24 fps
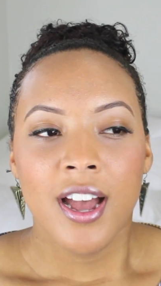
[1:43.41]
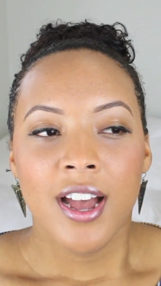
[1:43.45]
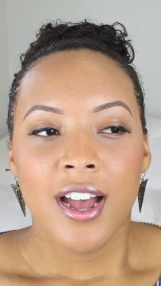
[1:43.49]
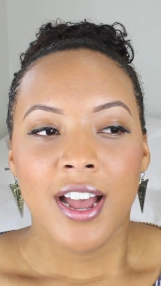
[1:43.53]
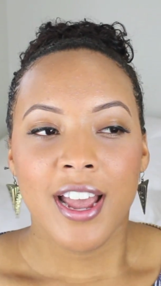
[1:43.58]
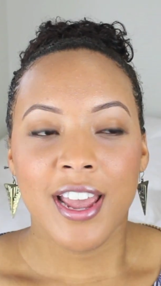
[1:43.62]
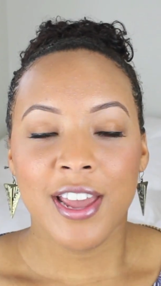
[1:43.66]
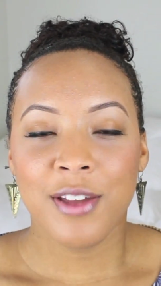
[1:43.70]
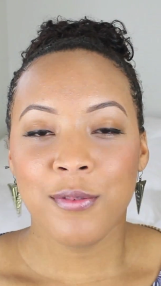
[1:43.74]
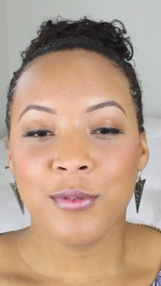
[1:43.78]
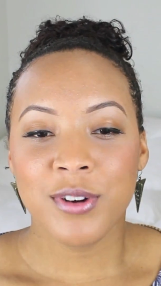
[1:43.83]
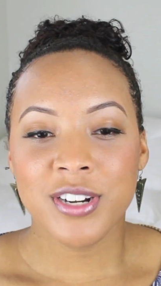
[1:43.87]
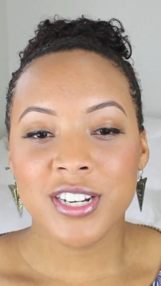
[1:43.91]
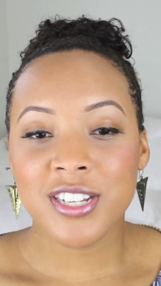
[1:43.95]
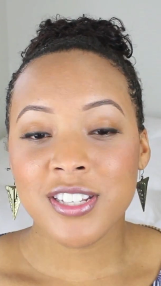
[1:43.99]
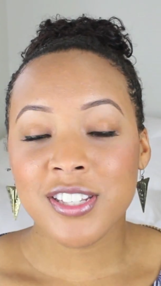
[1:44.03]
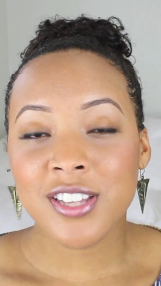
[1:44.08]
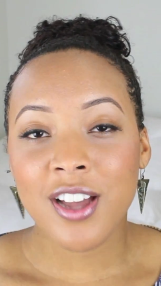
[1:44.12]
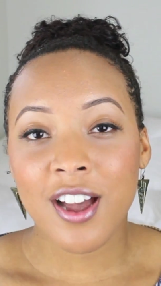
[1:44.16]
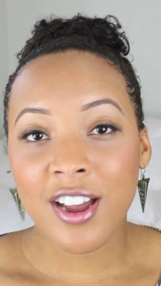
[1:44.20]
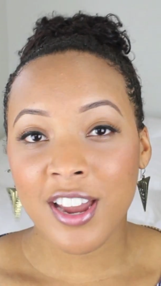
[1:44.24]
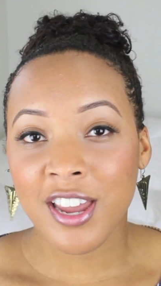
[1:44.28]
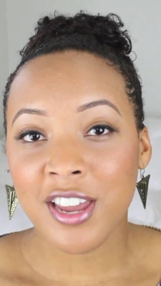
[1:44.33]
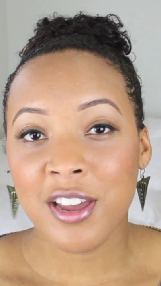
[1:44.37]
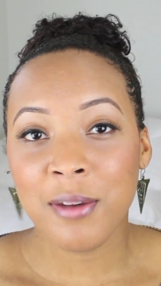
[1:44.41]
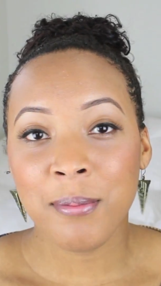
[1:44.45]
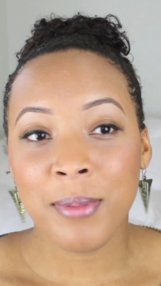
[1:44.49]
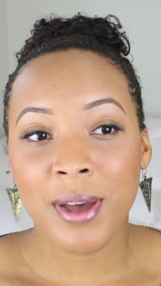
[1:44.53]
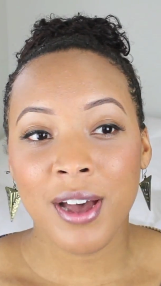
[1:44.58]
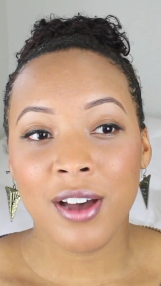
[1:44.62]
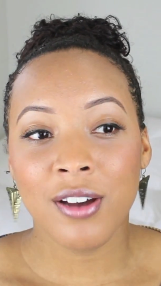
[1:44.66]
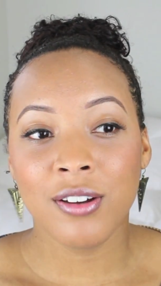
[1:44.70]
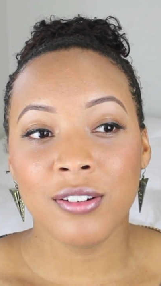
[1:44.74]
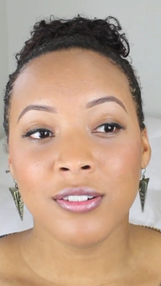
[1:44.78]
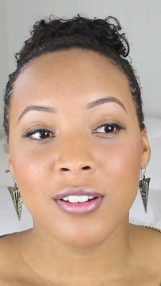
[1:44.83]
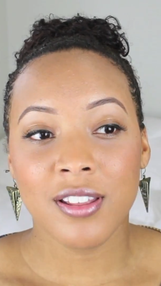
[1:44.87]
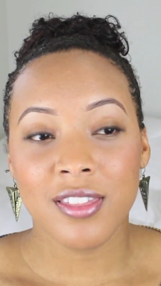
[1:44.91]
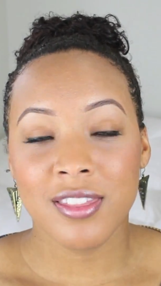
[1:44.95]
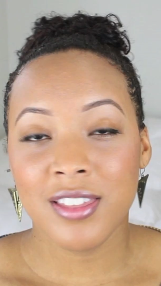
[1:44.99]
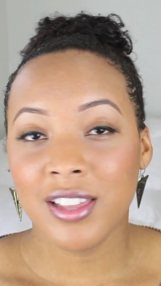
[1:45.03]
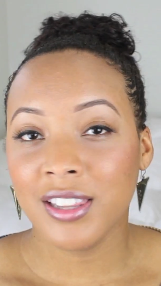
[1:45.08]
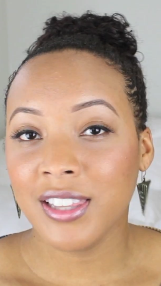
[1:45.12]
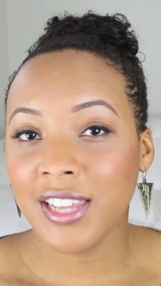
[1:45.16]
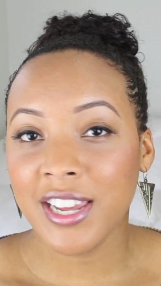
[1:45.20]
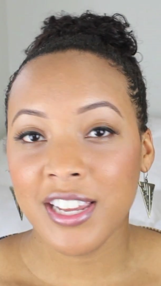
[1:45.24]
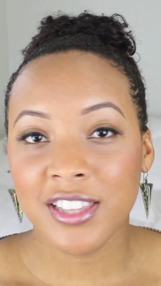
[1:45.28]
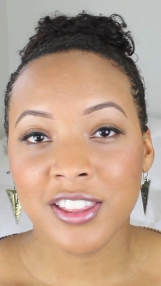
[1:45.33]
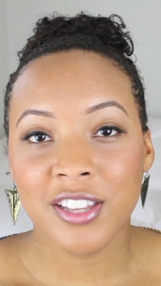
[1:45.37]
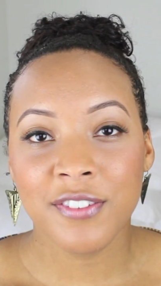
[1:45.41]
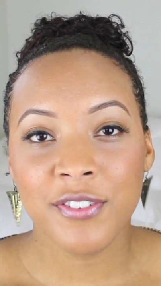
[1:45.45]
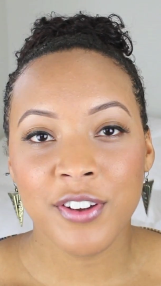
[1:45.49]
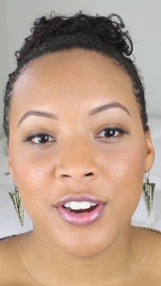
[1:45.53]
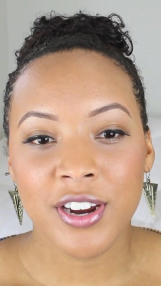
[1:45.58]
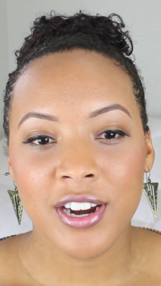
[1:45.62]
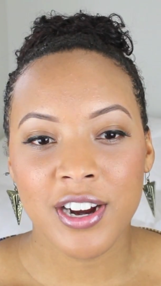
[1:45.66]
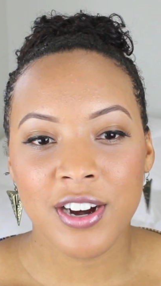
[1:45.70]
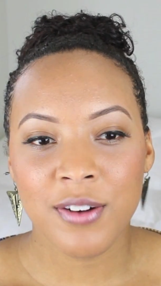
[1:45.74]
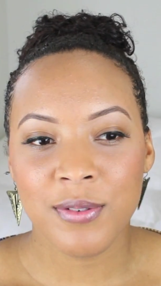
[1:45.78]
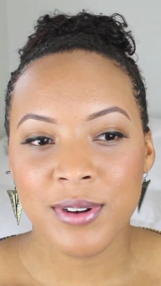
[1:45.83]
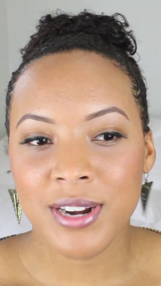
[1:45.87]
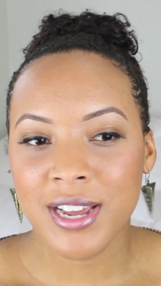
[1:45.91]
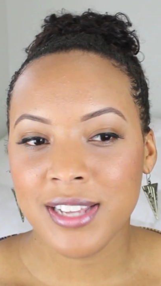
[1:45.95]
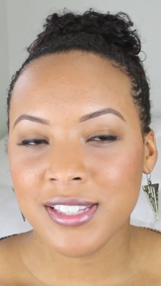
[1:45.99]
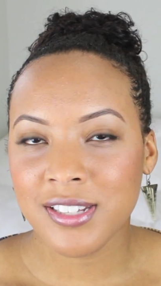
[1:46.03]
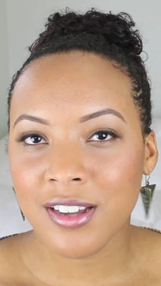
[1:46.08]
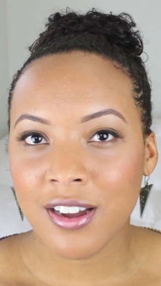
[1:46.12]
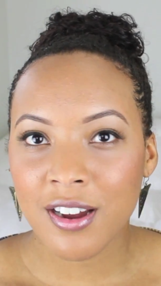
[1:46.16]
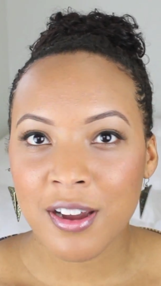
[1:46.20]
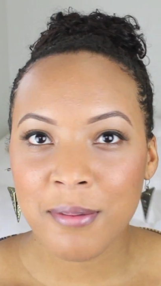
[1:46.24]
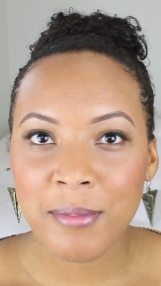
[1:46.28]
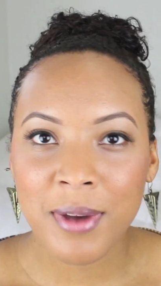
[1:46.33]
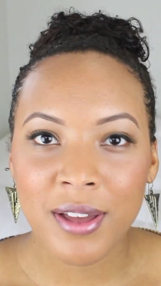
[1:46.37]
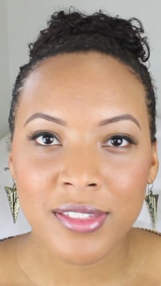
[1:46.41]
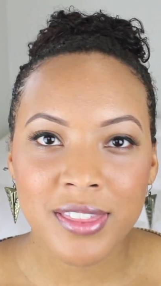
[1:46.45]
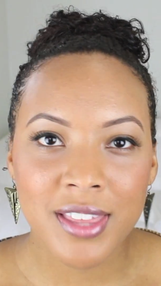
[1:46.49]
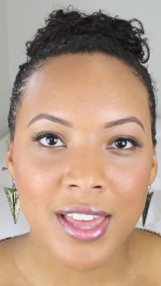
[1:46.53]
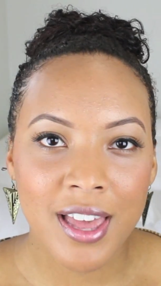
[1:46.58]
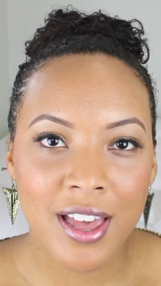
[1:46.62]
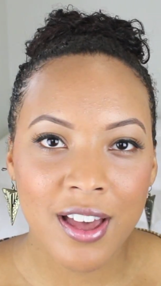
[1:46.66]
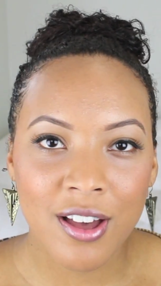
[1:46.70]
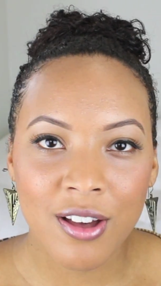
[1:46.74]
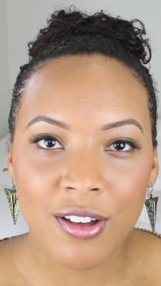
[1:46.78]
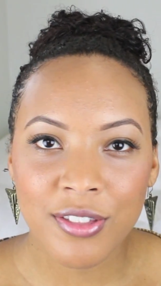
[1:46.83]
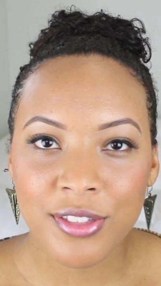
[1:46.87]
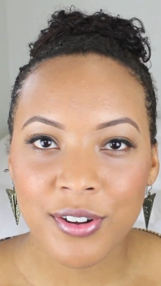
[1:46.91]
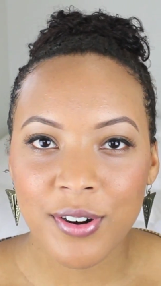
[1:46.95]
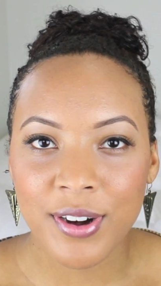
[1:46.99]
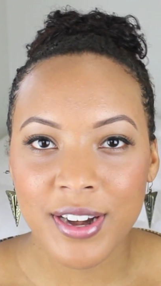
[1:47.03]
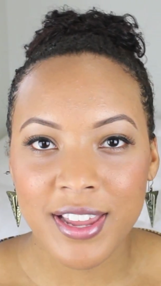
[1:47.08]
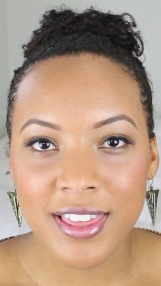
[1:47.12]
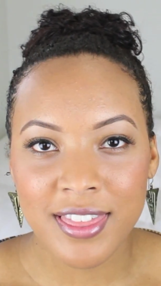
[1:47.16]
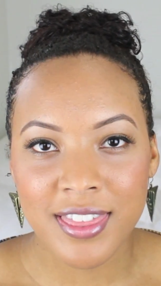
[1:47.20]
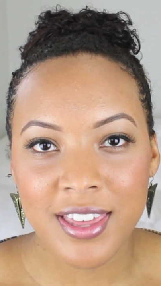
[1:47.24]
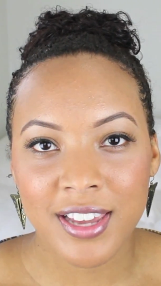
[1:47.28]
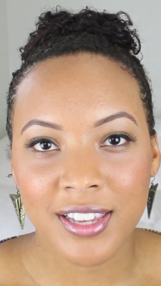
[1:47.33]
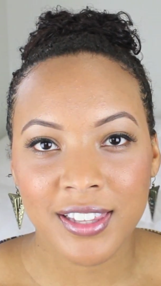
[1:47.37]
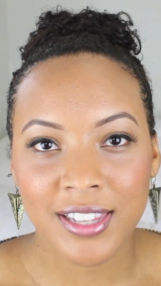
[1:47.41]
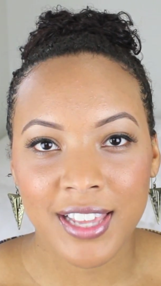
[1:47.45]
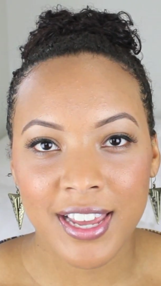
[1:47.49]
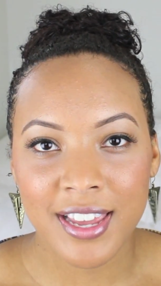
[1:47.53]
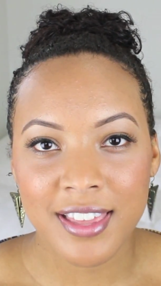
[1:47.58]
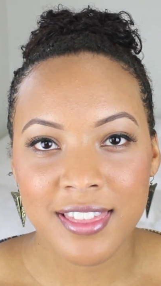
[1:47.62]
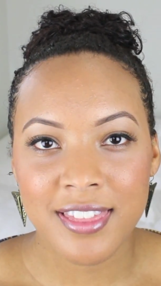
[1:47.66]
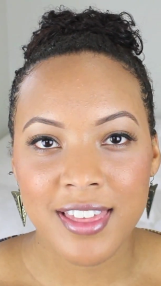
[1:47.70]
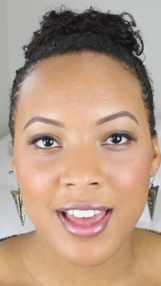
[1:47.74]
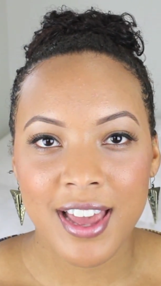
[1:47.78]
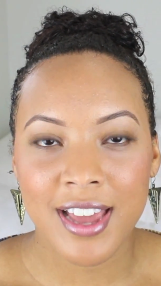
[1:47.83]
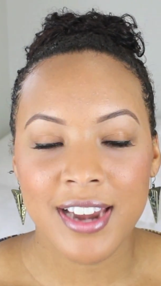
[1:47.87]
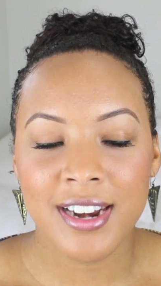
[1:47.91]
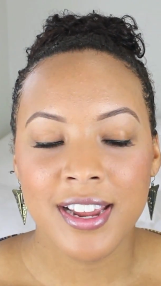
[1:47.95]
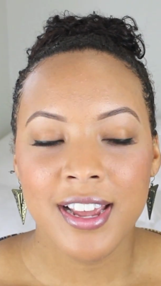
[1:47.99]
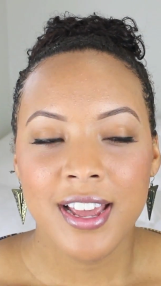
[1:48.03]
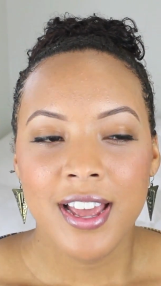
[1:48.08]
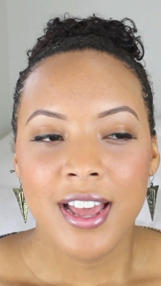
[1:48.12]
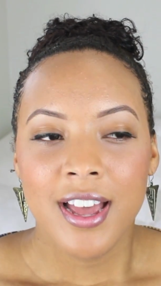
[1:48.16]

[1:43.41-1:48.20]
And we're just talking about the length of your hair. We're not talking about the health or anything like that.